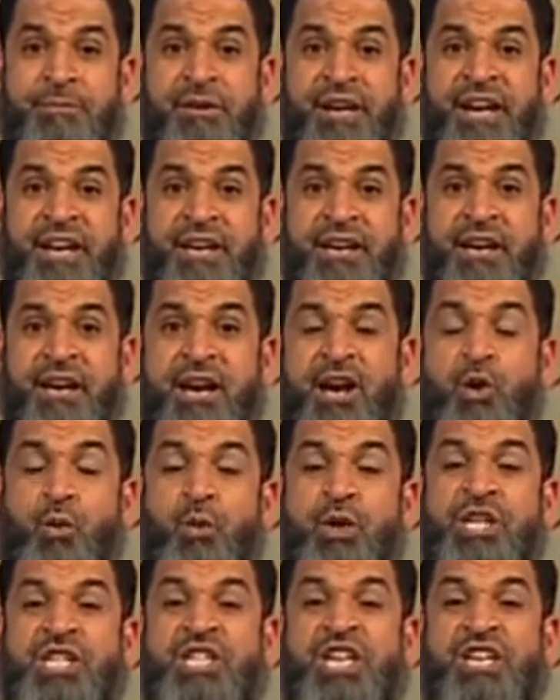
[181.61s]
the break,
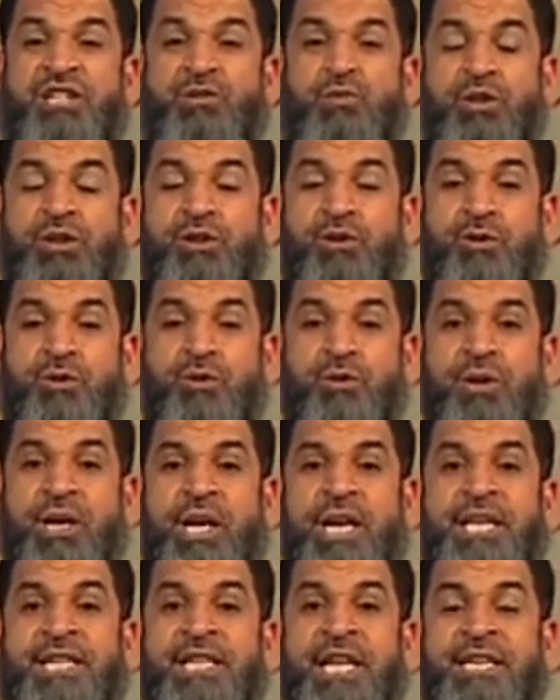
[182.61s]
we shared with you
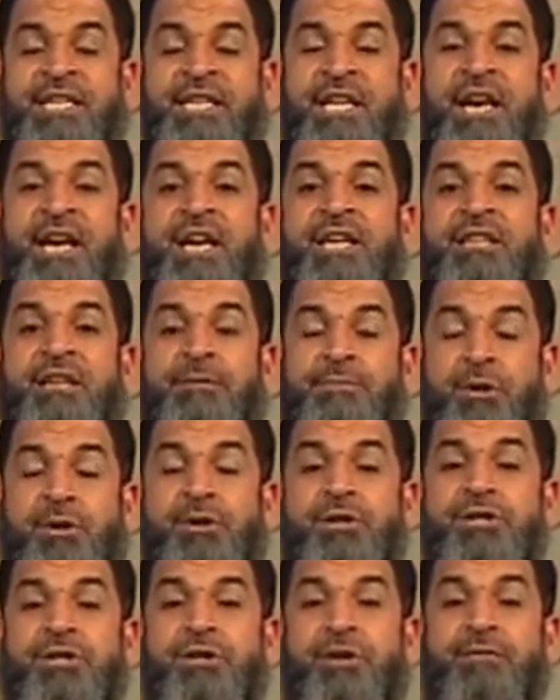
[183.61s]
that the
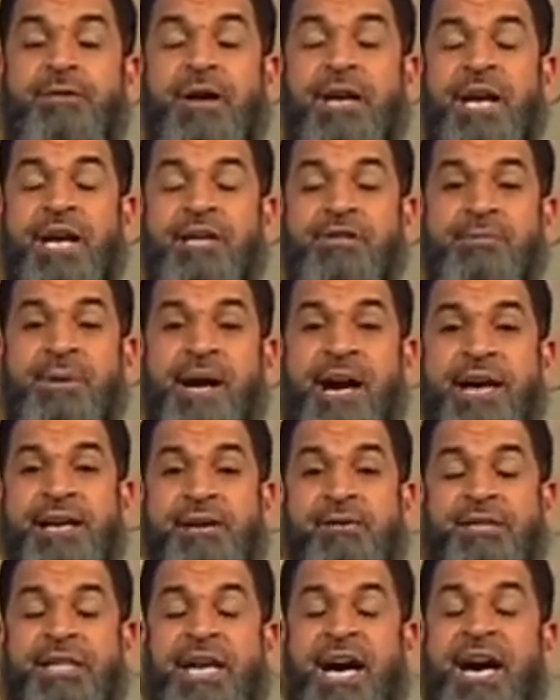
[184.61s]
mercy of Allah
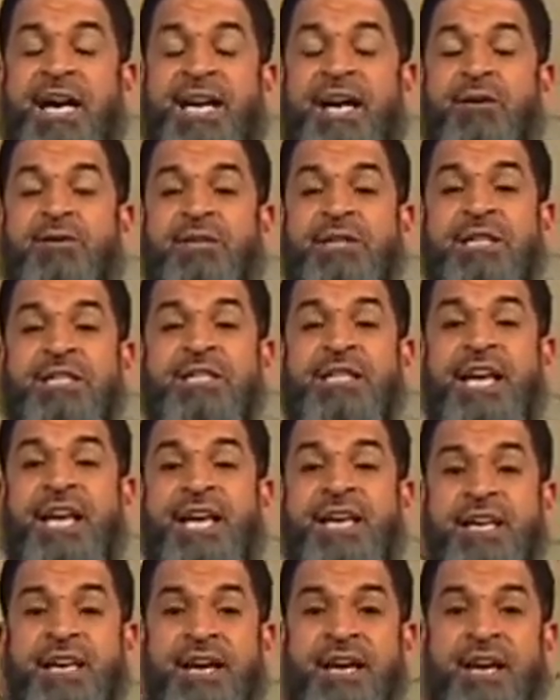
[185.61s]
subhanahu wa ta'ala on this
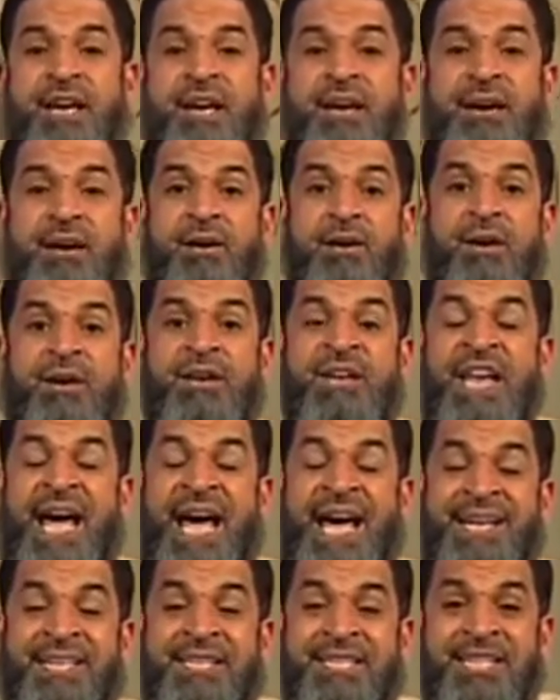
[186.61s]
day,
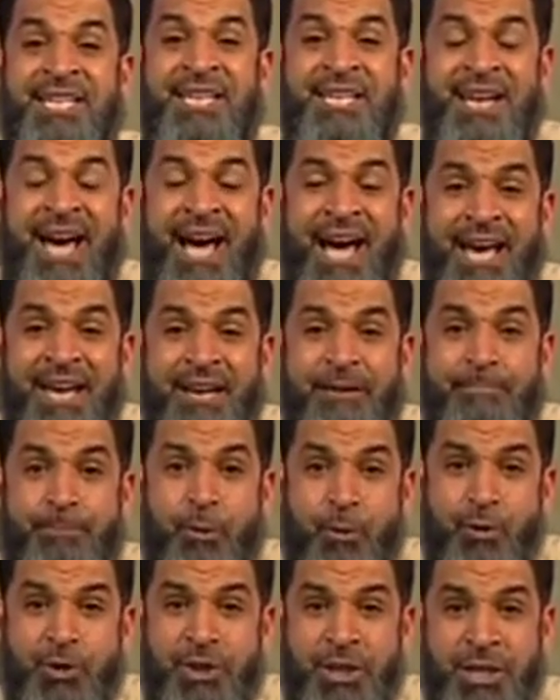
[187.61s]
99
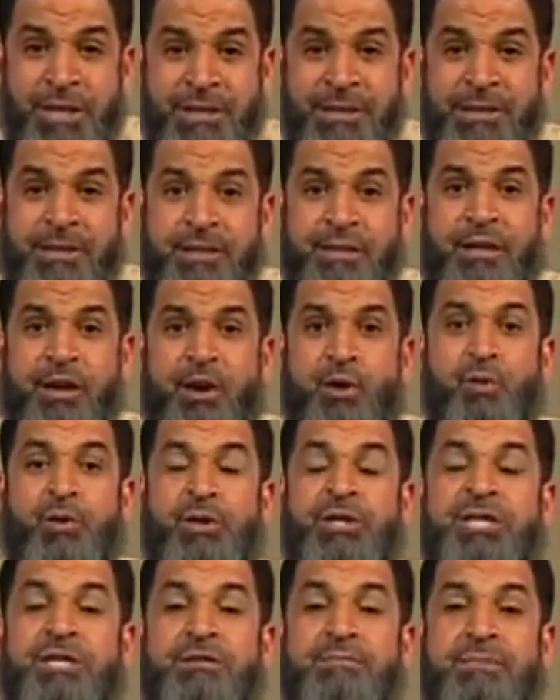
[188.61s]
portions
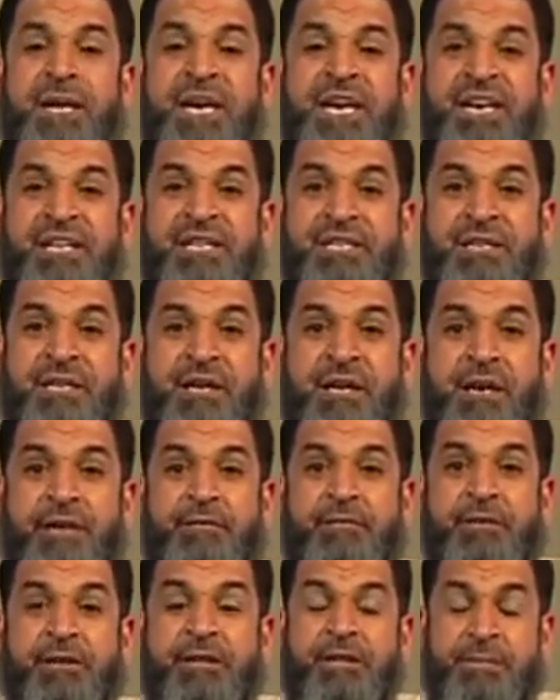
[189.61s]
were spared
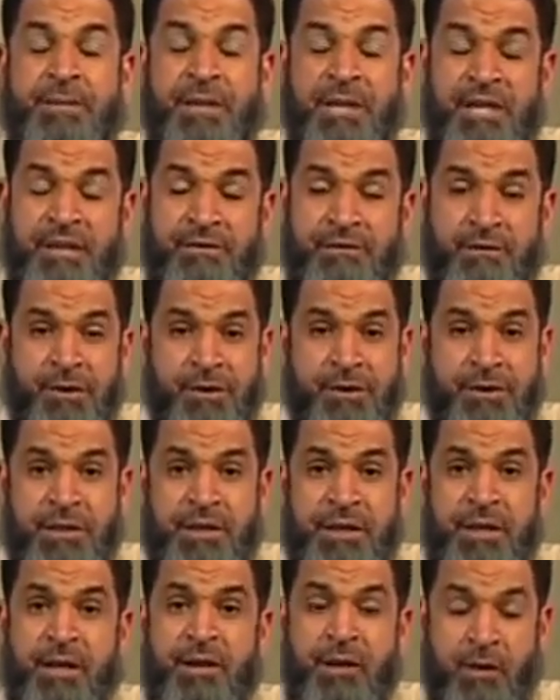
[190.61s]
for the
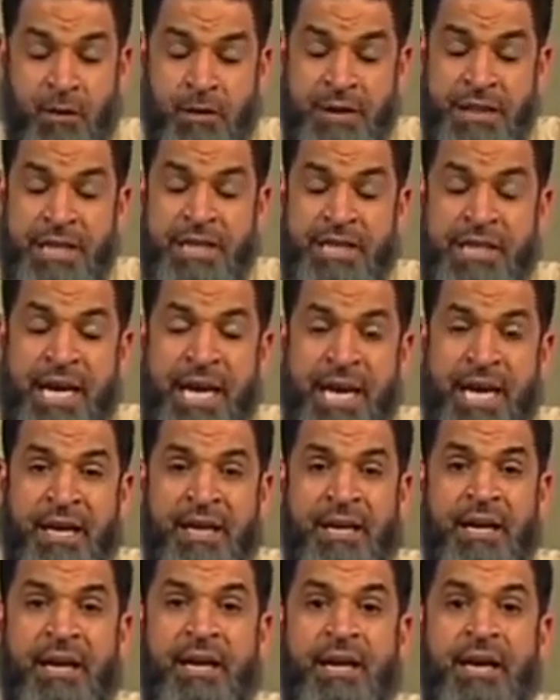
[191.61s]
believers on this
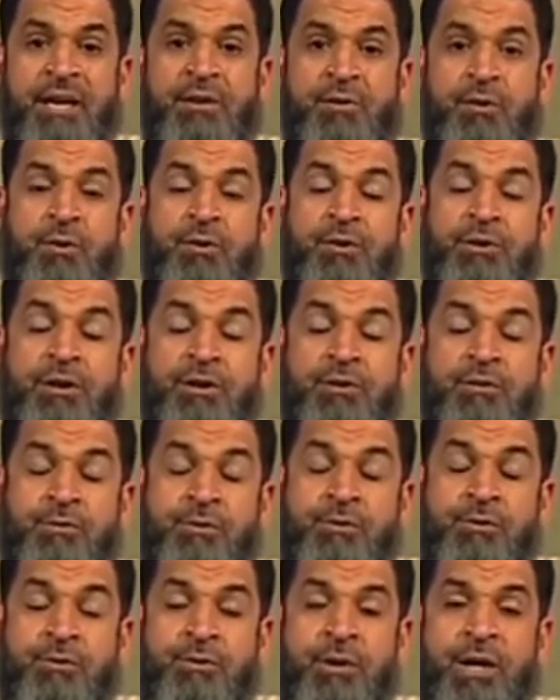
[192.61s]
day in order
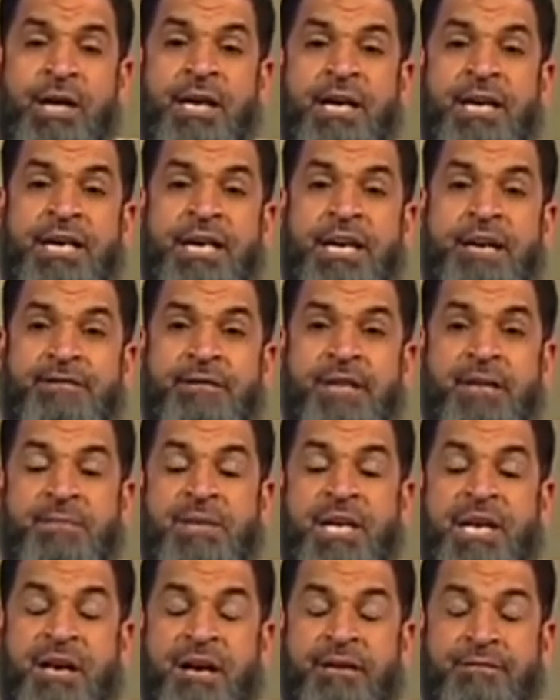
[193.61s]
to give
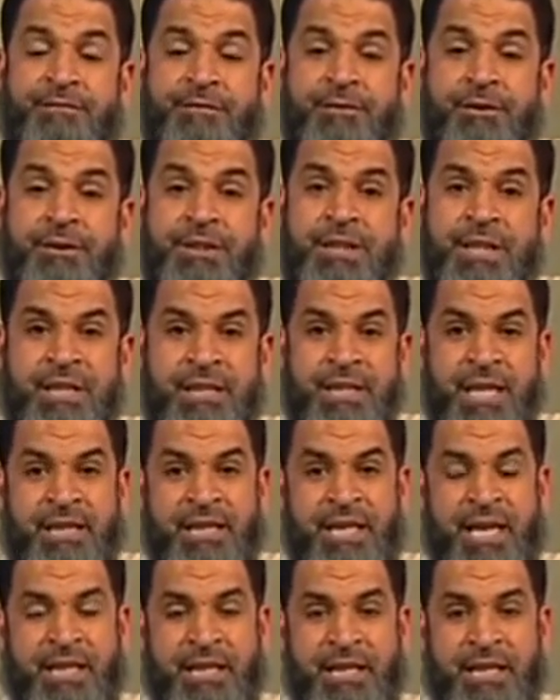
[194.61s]
them the comfort
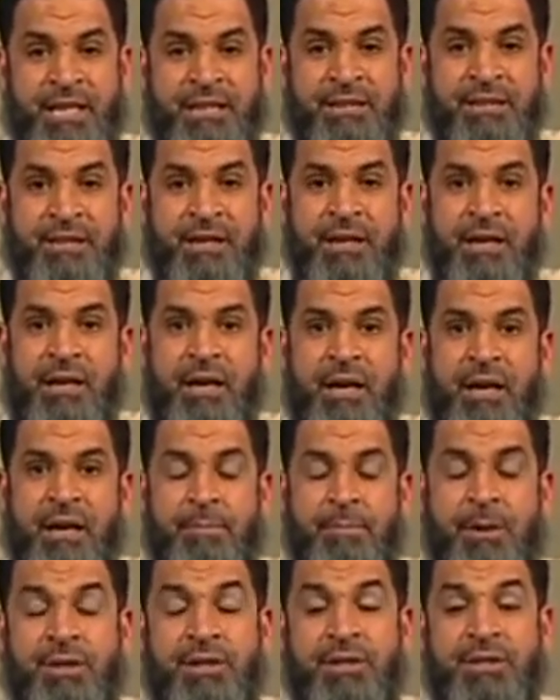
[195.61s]
that they need.
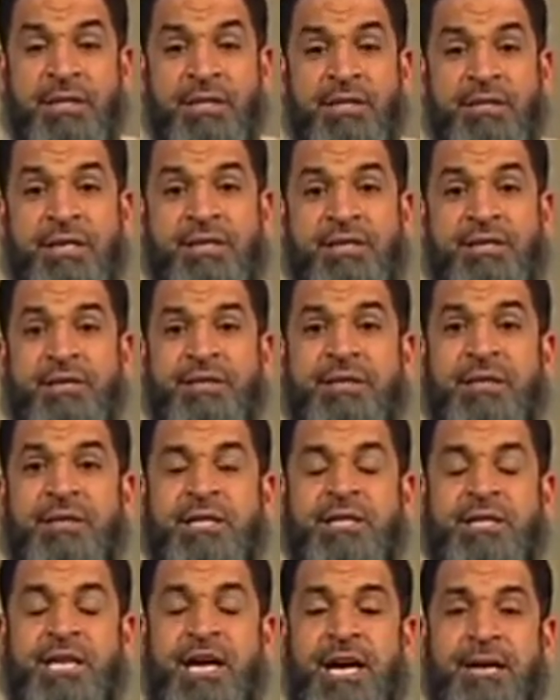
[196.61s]
Brothers and sisters
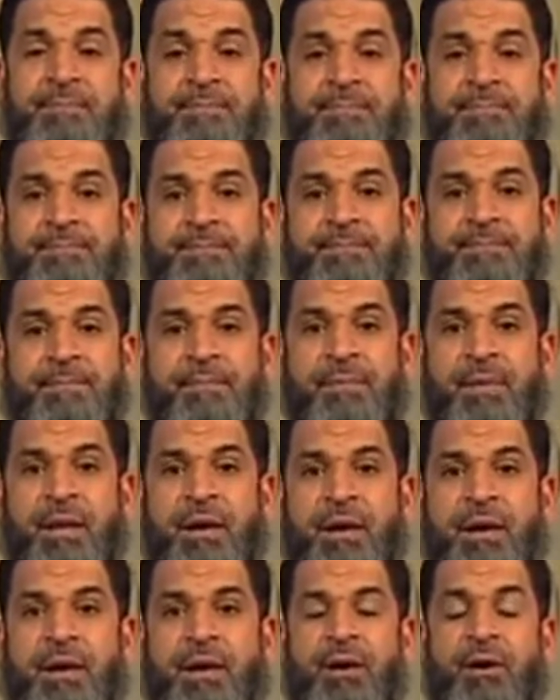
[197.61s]
in Islam,
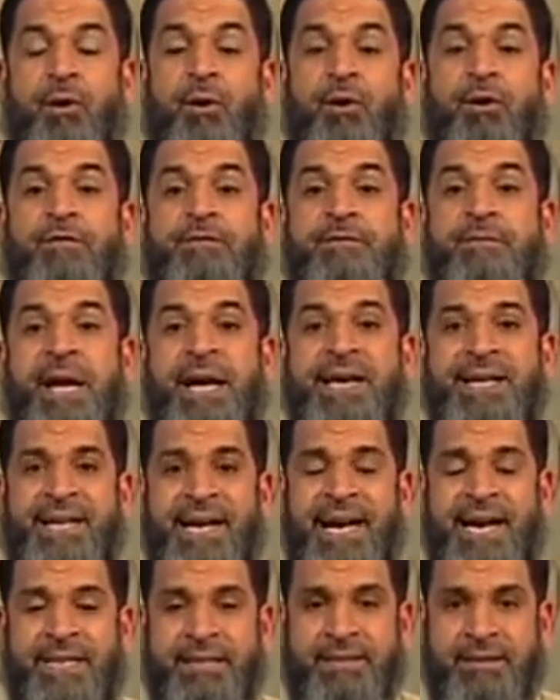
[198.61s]
all of
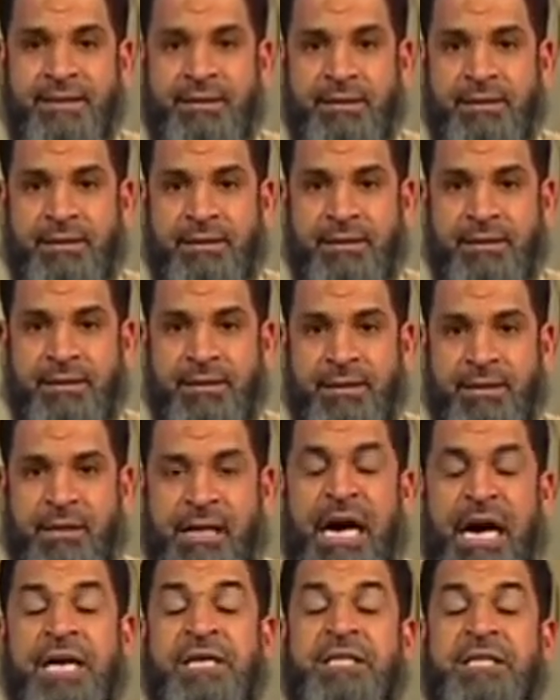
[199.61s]
mankind
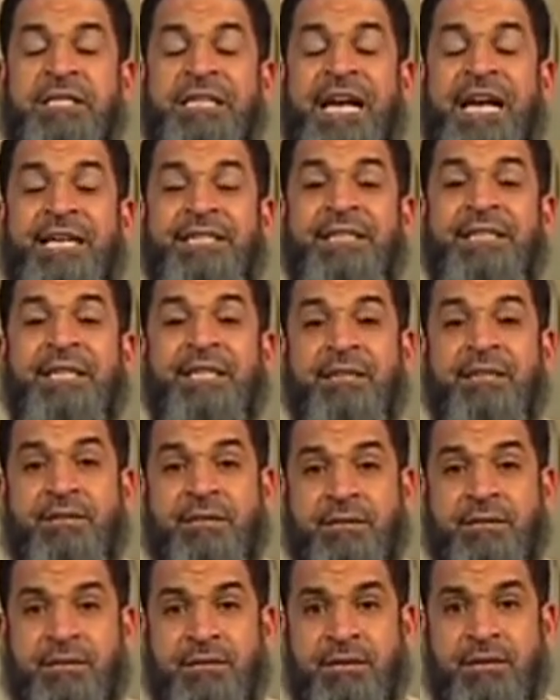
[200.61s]
are
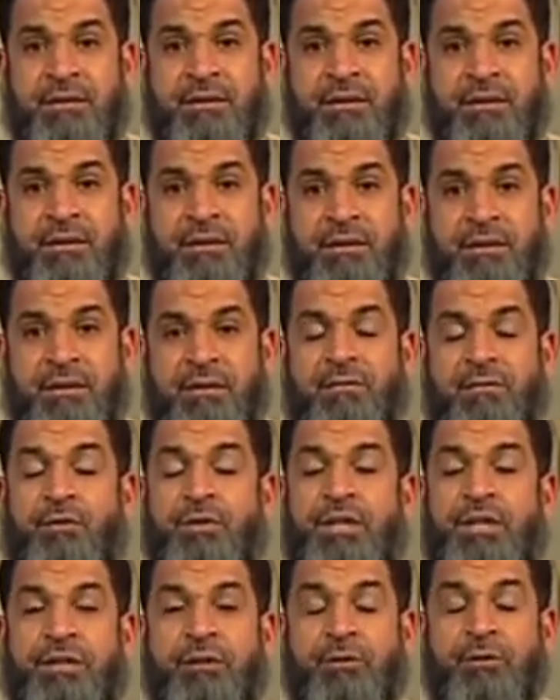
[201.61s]
standing
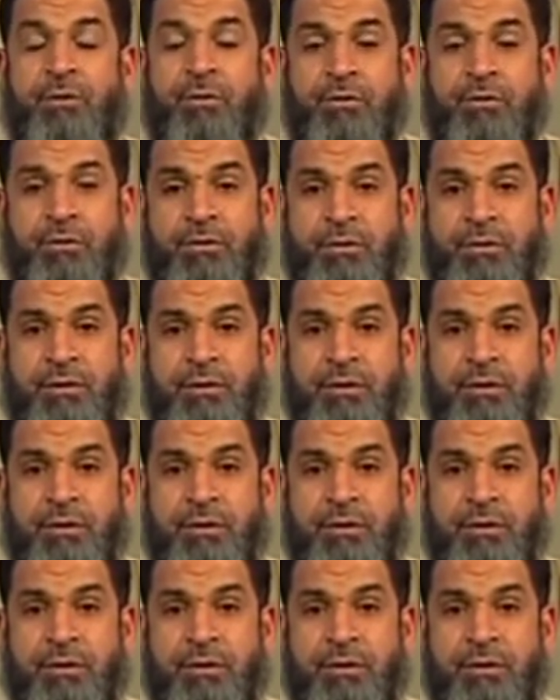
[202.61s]
for that long.